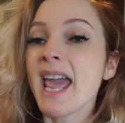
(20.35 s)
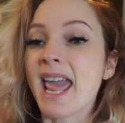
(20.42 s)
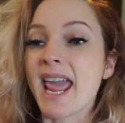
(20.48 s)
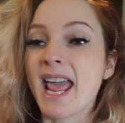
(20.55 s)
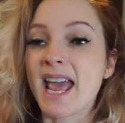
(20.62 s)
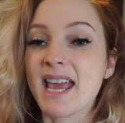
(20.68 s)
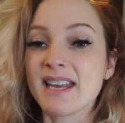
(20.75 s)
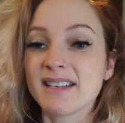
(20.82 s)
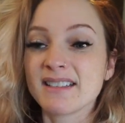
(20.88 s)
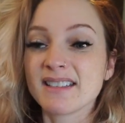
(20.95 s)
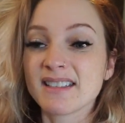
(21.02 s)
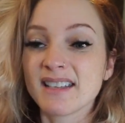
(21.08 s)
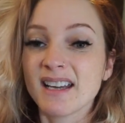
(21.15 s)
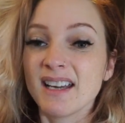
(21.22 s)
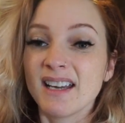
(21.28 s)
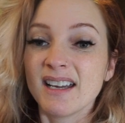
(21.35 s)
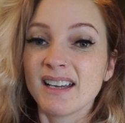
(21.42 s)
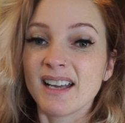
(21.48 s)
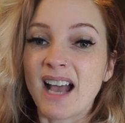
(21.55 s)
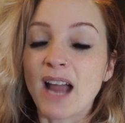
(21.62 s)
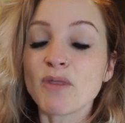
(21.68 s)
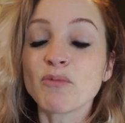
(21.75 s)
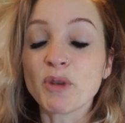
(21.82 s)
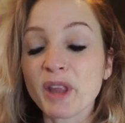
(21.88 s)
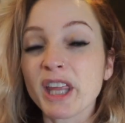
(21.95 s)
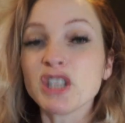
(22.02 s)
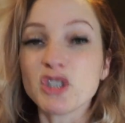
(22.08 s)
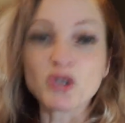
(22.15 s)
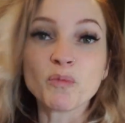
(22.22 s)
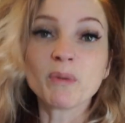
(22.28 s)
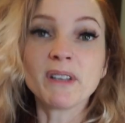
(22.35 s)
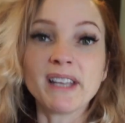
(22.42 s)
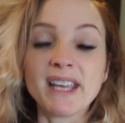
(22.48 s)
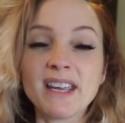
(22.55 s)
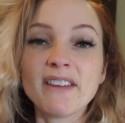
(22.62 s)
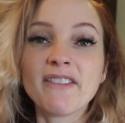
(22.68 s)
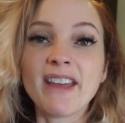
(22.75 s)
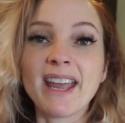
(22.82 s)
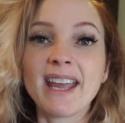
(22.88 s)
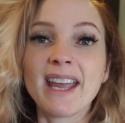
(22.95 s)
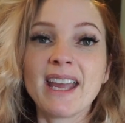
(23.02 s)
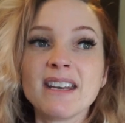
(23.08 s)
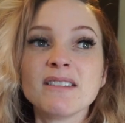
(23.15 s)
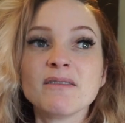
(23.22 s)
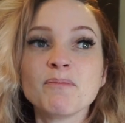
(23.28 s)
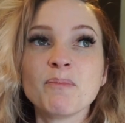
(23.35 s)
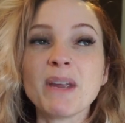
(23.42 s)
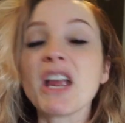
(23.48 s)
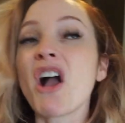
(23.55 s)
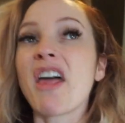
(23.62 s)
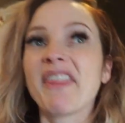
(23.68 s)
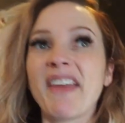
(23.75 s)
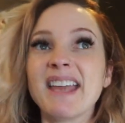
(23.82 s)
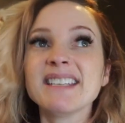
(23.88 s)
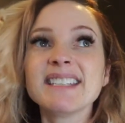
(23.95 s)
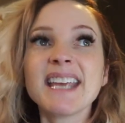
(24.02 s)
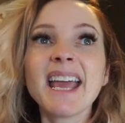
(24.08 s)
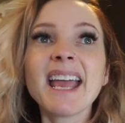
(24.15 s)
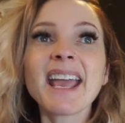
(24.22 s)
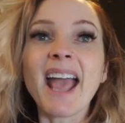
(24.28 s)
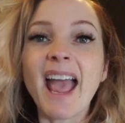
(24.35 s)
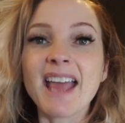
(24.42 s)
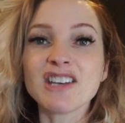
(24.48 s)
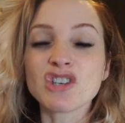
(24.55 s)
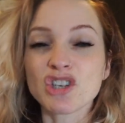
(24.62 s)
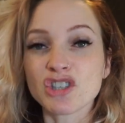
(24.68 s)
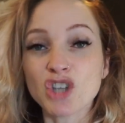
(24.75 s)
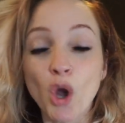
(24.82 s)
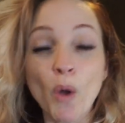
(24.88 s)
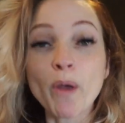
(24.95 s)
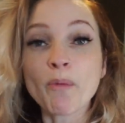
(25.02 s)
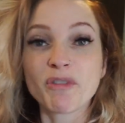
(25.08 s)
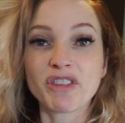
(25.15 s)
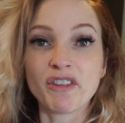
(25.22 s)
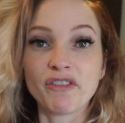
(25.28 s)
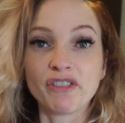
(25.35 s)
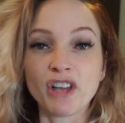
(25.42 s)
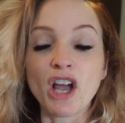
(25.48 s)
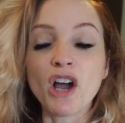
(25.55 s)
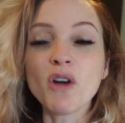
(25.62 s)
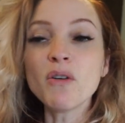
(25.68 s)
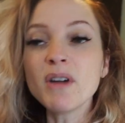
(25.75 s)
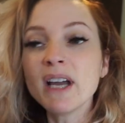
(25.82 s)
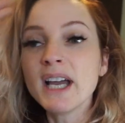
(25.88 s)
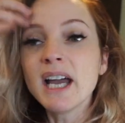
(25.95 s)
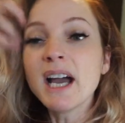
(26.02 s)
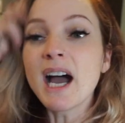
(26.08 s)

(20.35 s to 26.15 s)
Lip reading: and I really do believe in being authentic and just going with the flow.